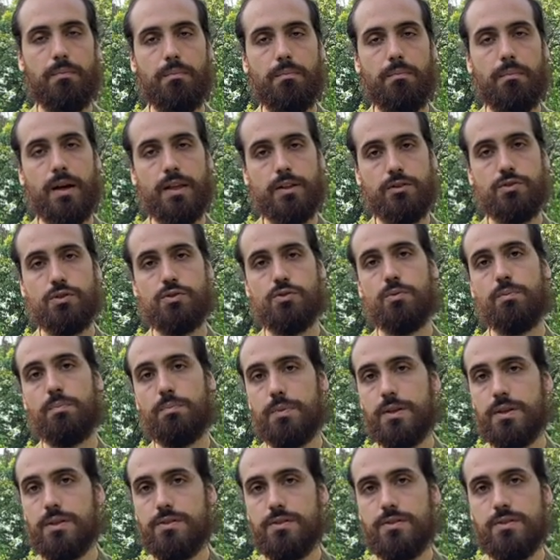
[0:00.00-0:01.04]
mantras on
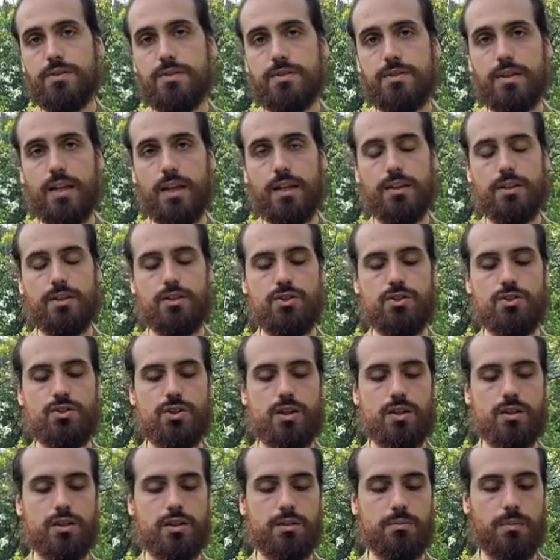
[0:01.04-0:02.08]
peace, these 10
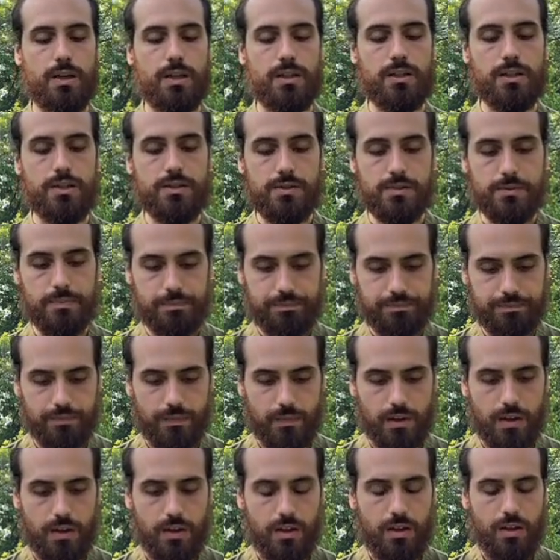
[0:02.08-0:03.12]
Shanti mantras,
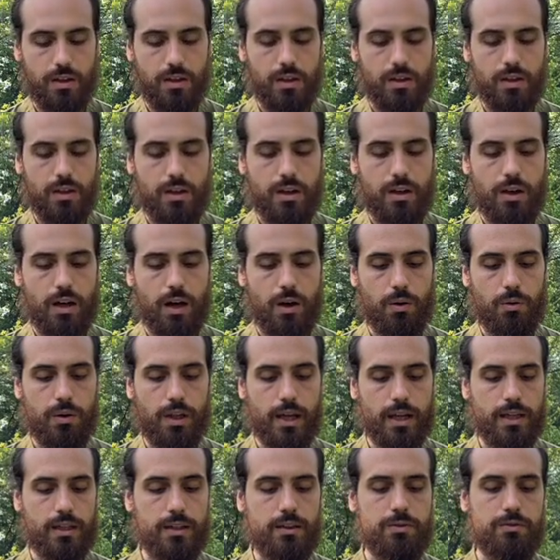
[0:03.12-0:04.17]
I would
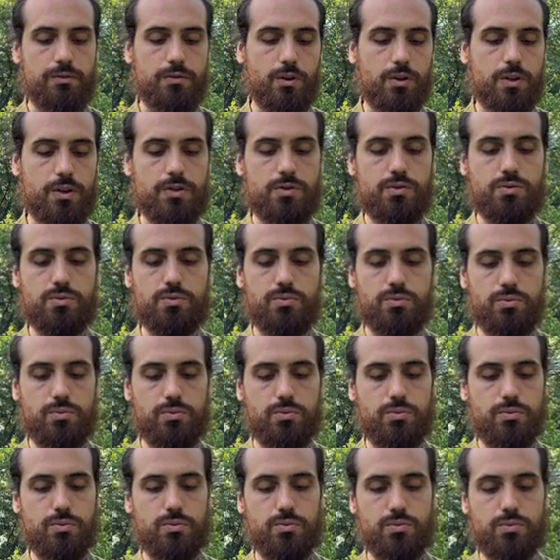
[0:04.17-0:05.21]
like for us
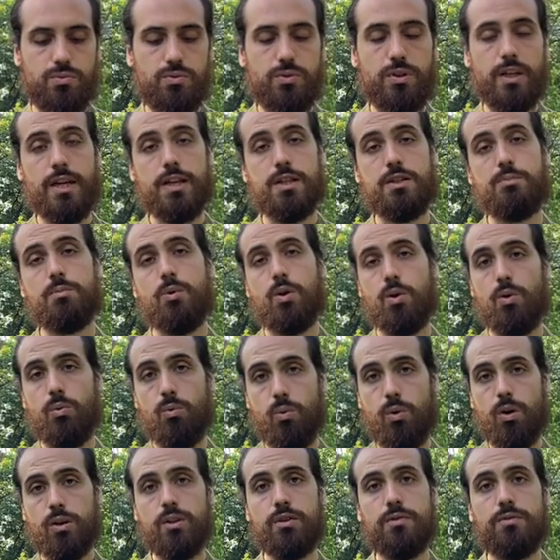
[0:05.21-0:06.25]
to today explore
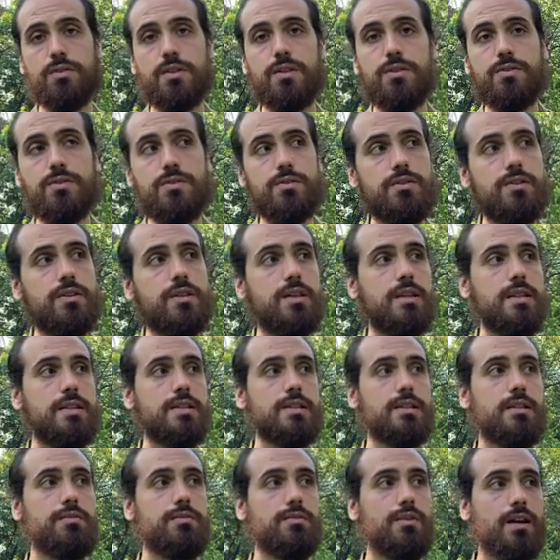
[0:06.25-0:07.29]
one of these.
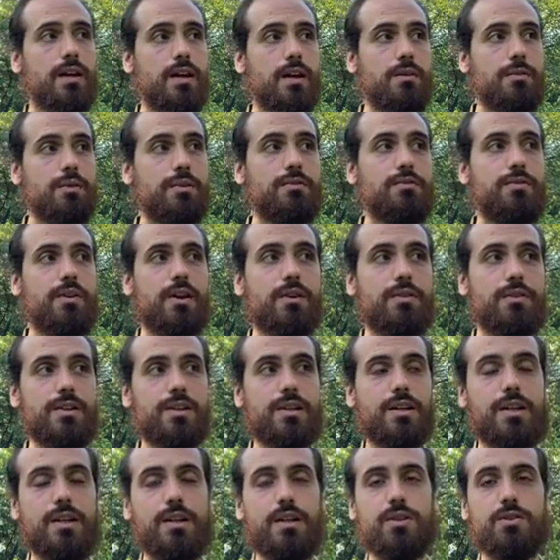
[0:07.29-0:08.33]
It's a very, very
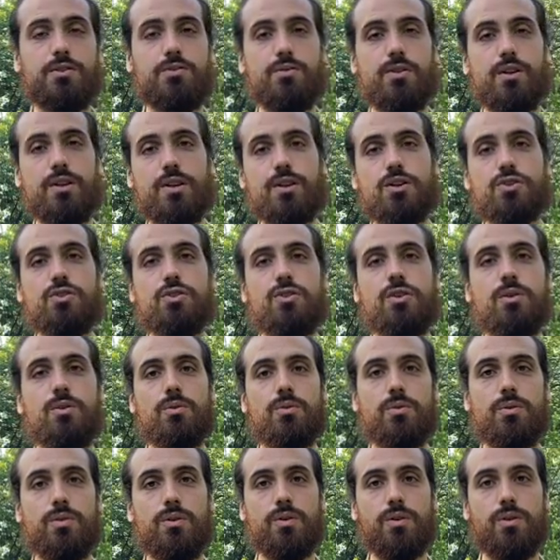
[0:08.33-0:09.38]

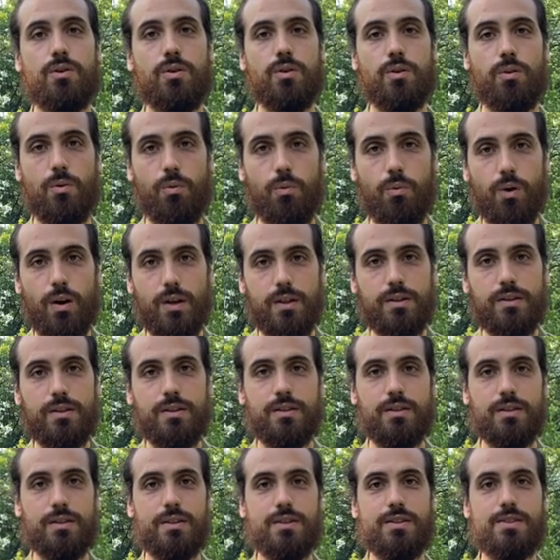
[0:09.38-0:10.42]
traditional one.
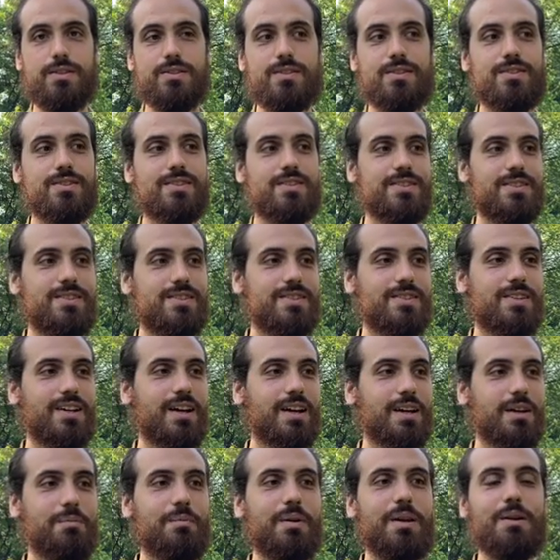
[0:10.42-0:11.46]
It's
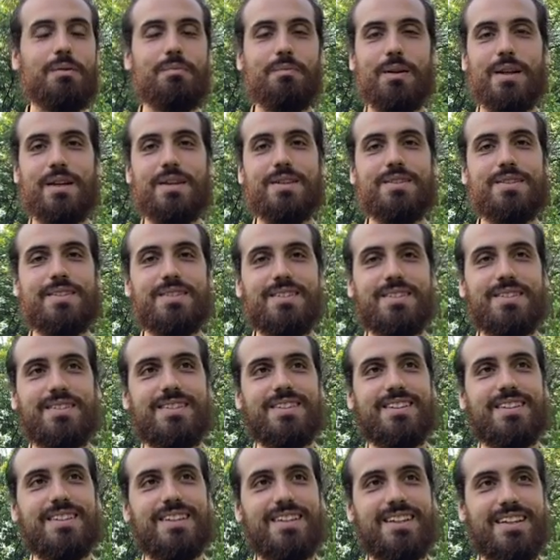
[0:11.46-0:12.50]
sung in many places
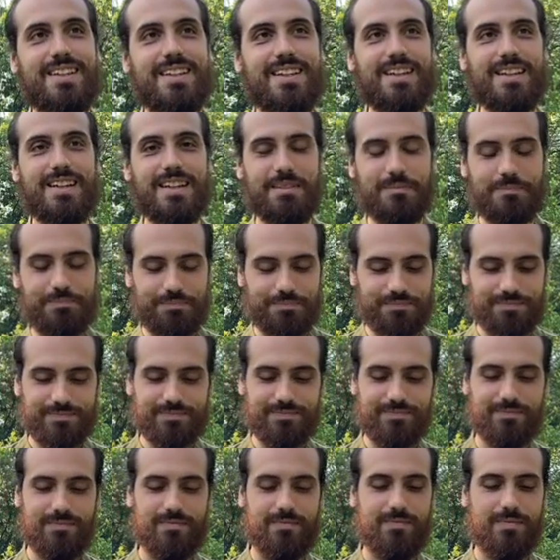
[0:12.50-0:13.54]
in India,
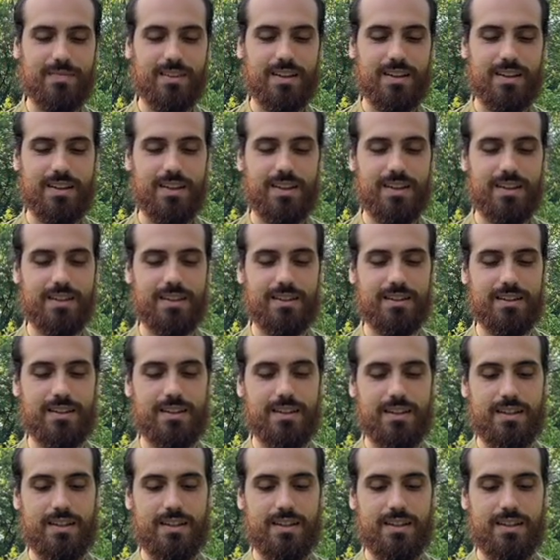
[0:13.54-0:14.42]
and